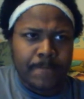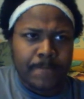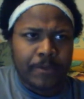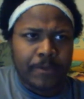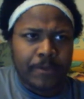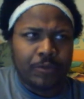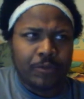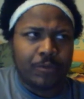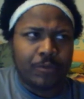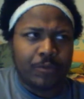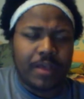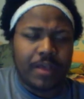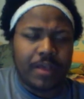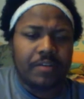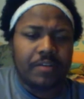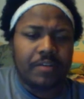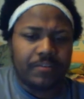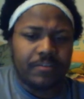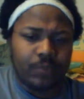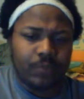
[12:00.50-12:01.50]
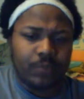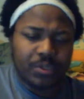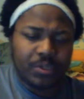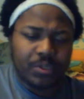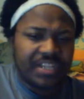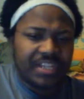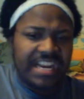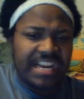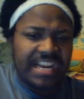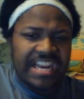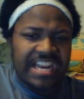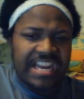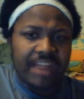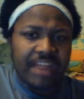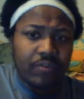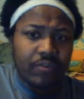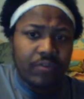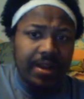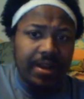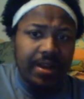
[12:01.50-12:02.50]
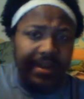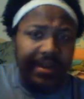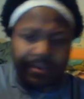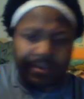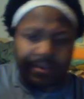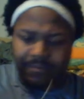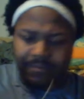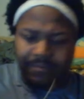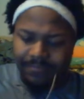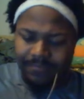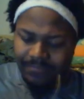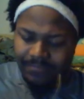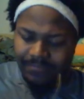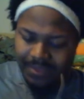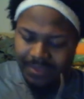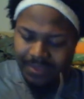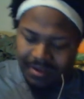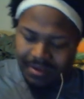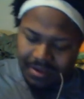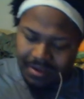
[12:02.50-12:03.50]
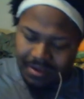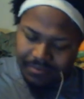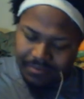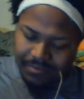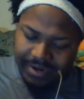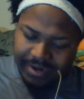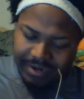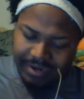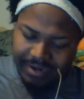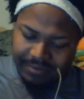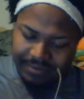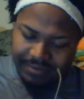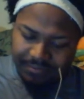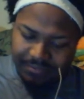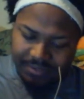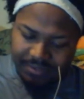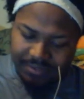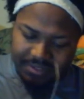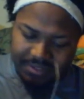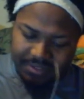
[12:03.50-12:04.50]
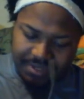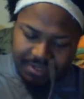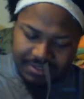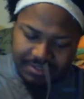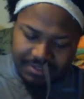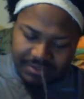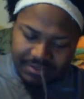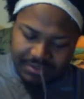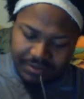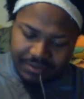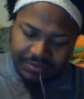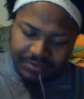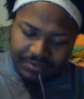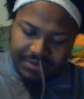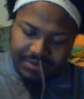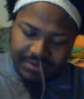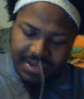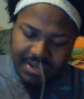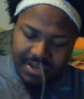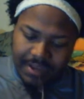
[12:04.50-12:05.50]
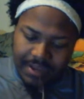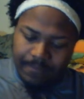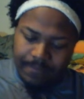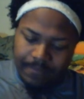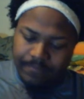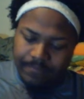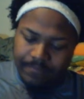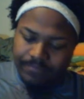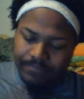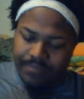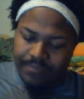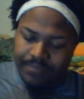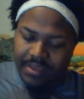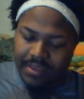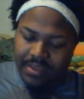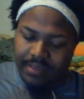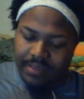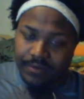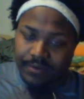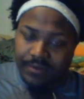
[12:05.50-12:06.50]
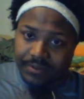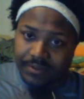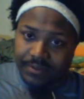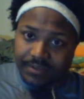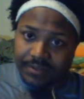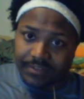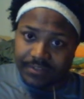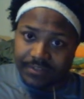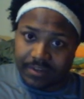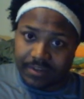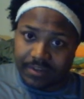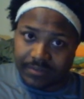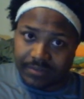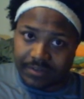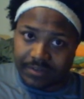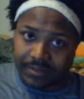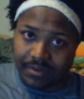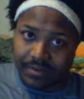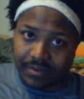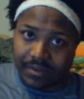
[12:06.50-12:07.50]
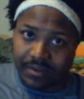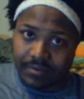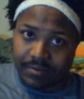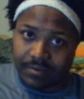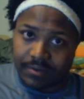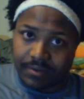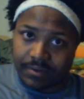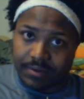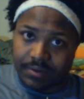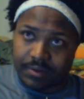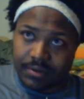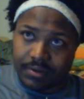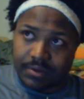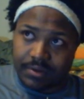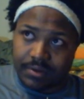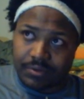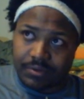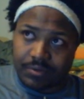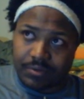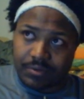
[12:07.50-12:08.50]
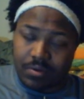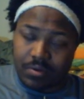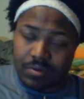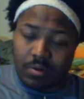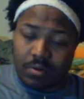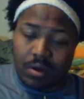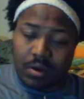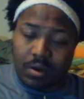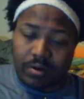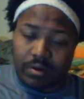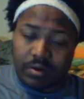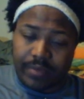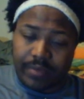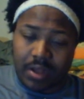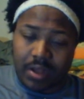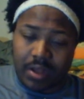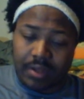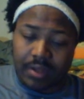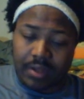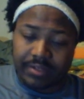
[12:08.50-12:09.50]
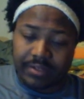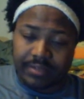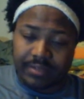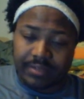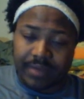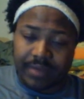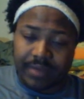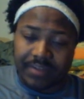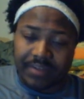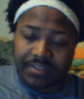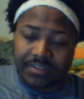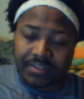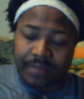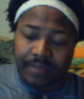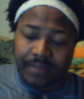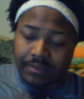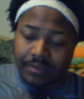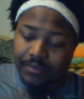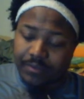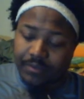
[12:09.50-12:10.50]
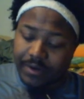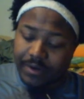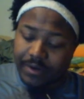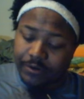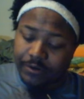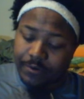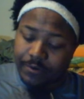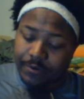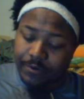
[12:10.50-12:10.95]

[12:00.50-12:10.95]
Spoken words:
2014 never ending by discussing the news of the day and giving ourselves the opportunity to no longer be haunted by this foul specter.